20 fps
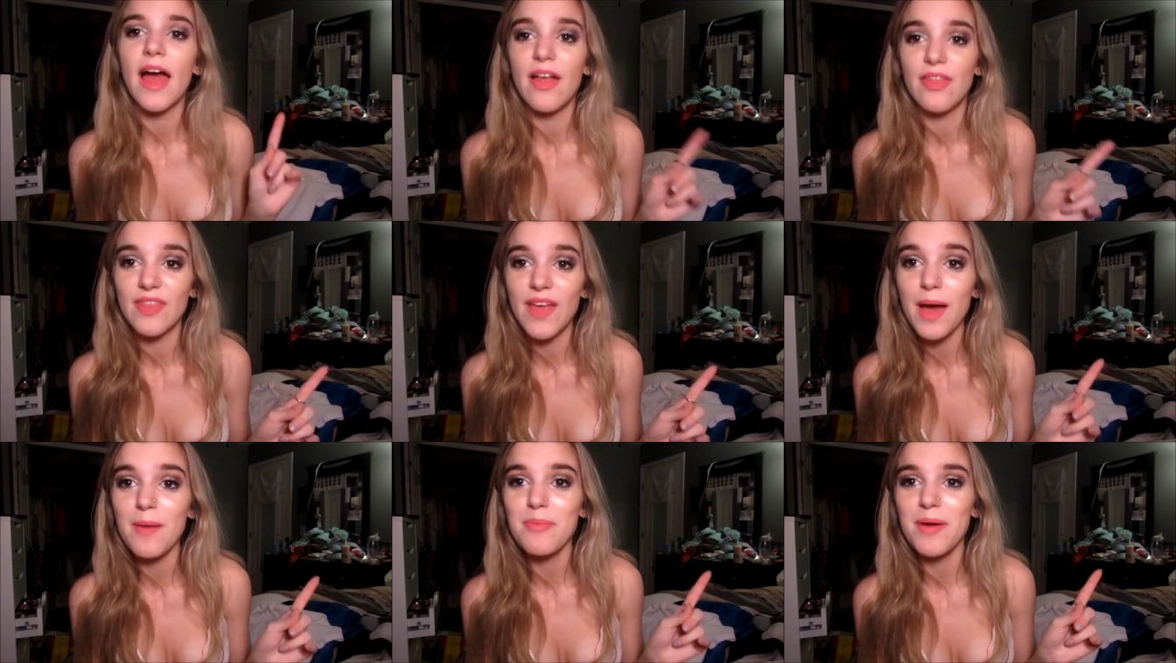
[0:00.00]

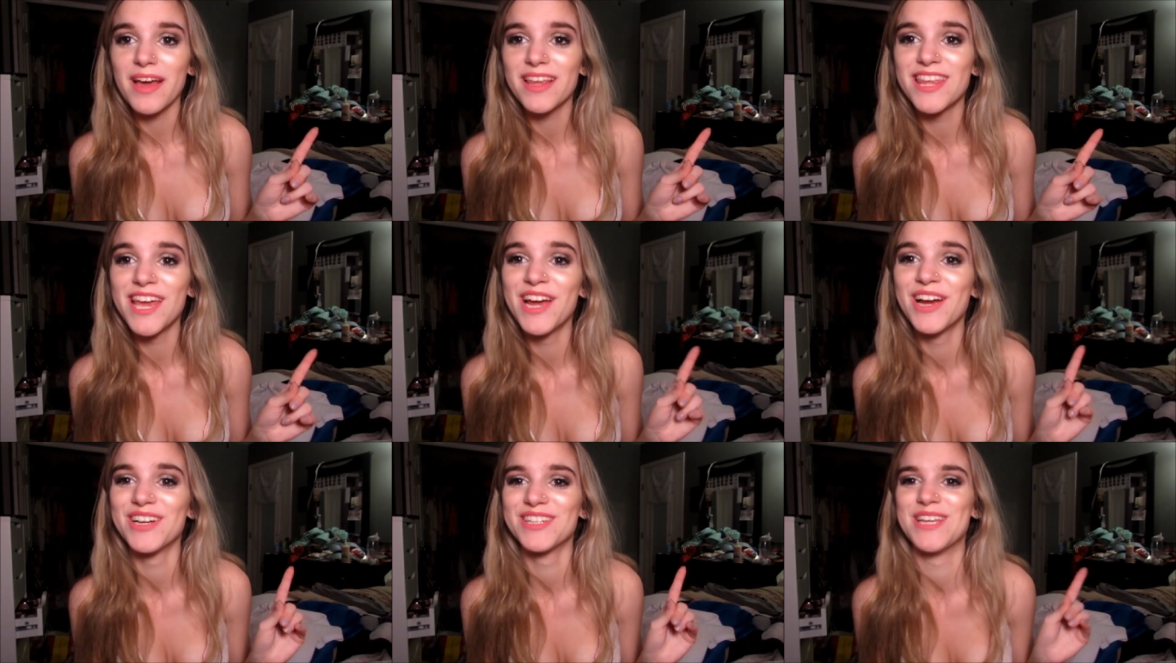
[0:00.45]
and that back
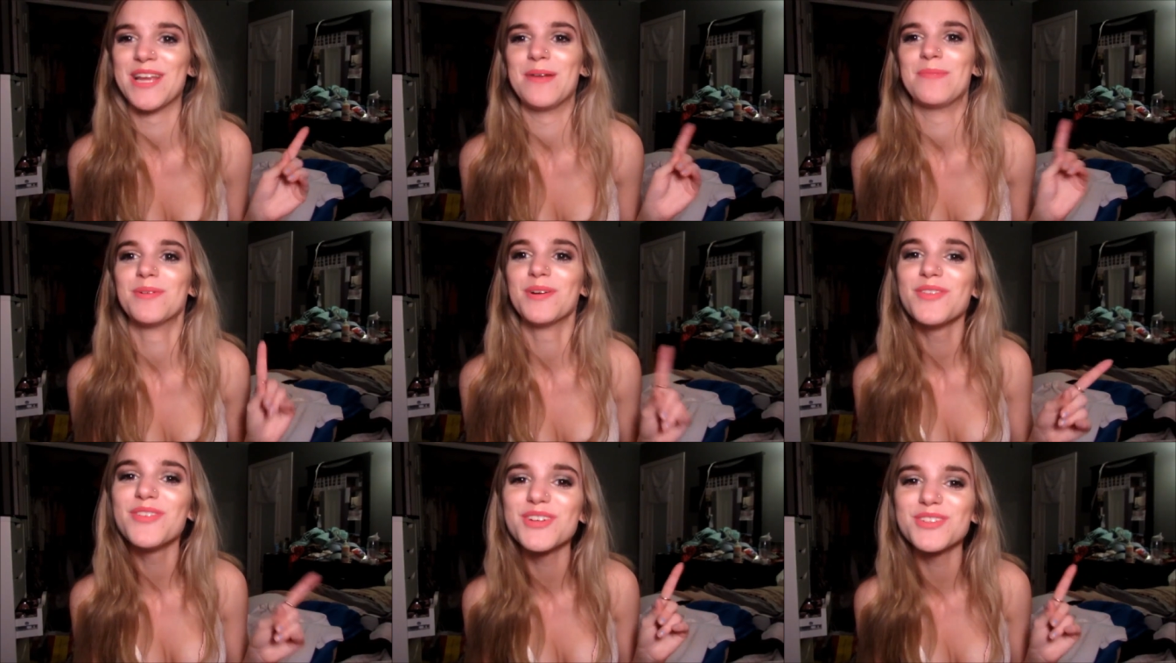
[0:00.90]
there is a
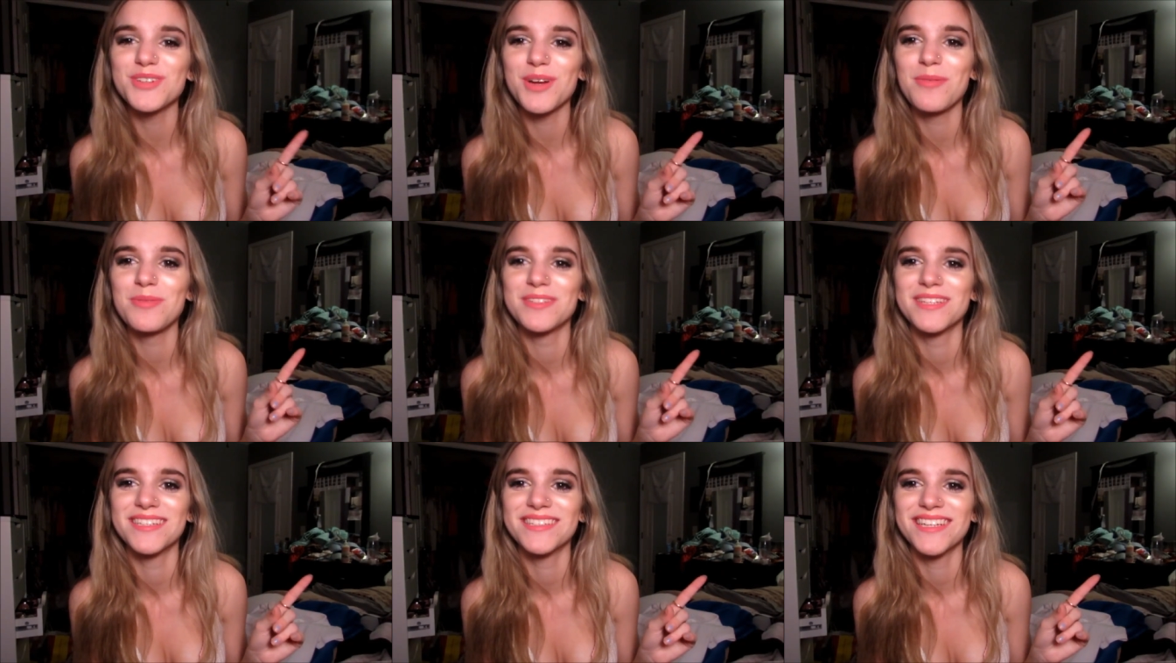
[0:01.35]
perfect
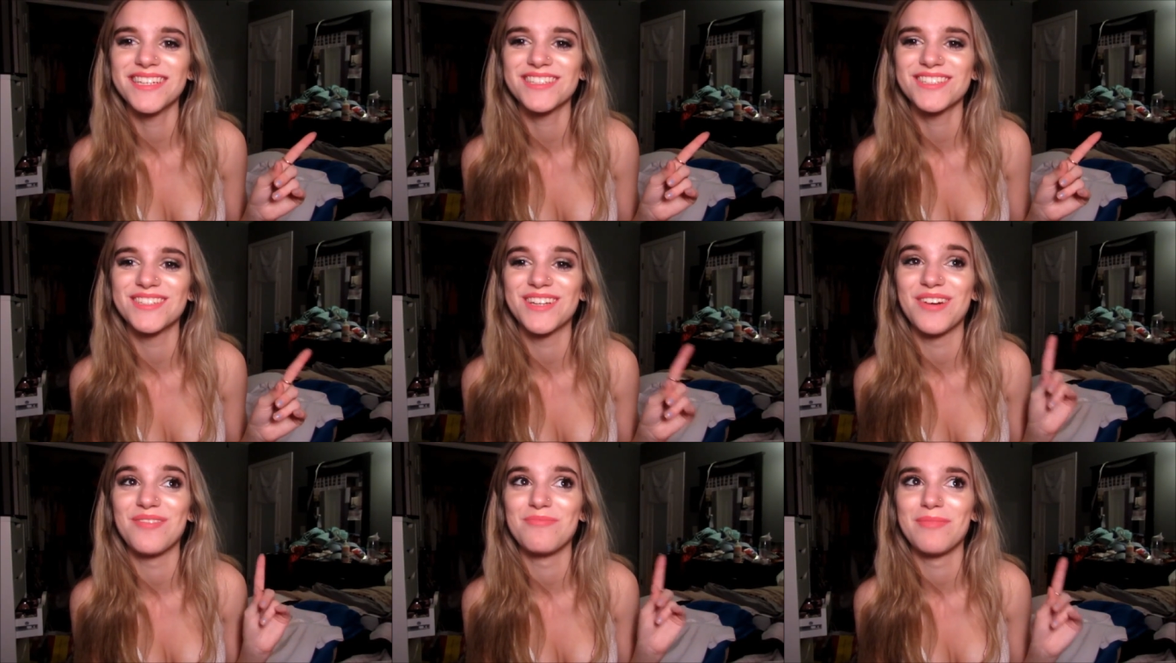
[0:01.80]

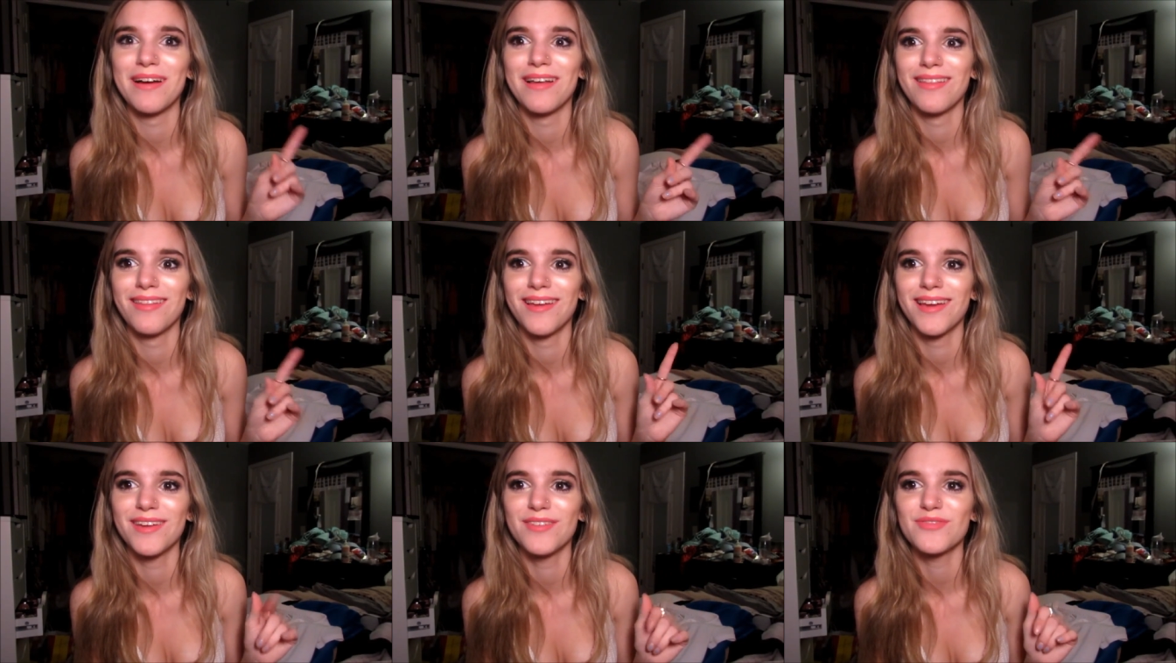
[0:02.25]
representation of my
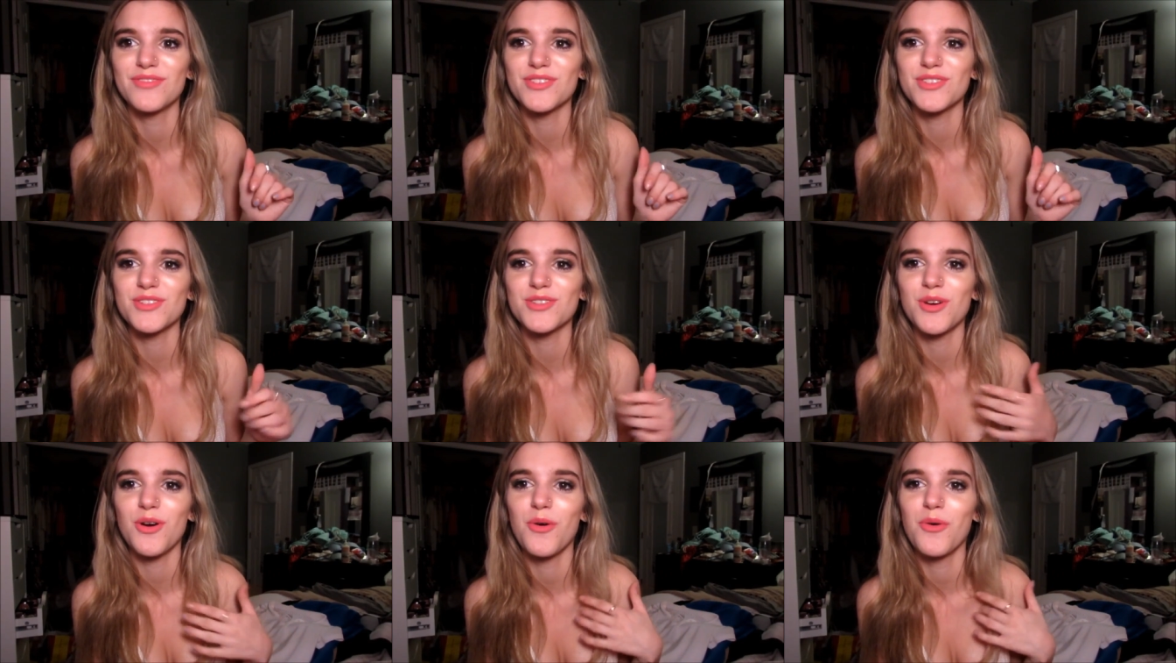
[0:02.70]
life.
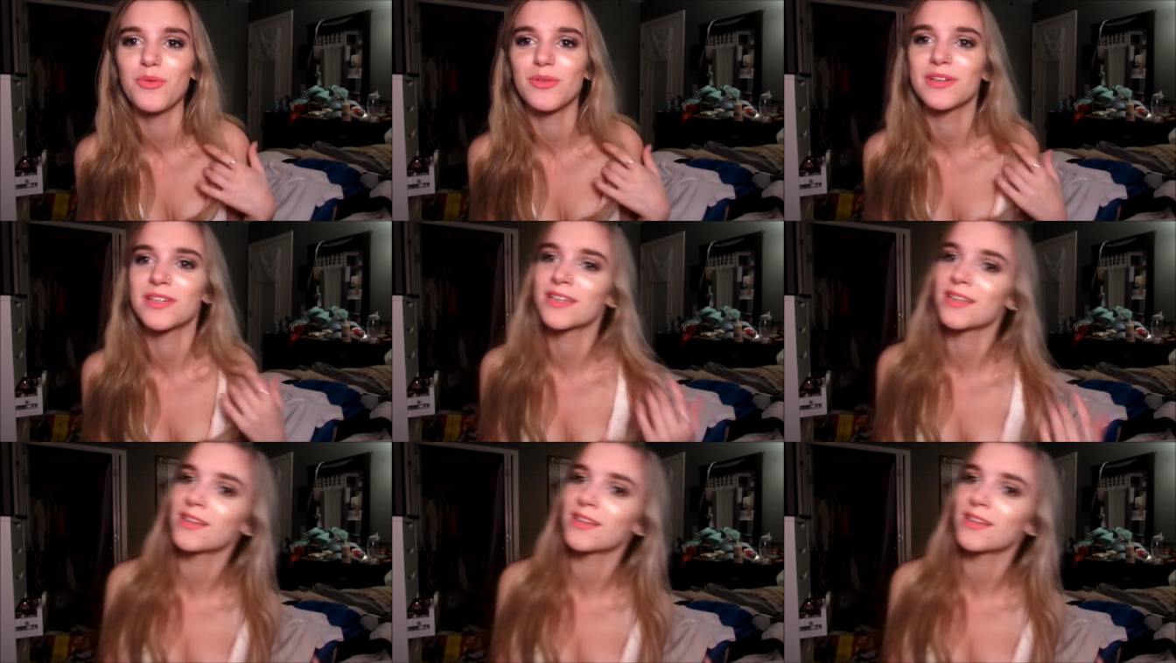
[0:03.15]
So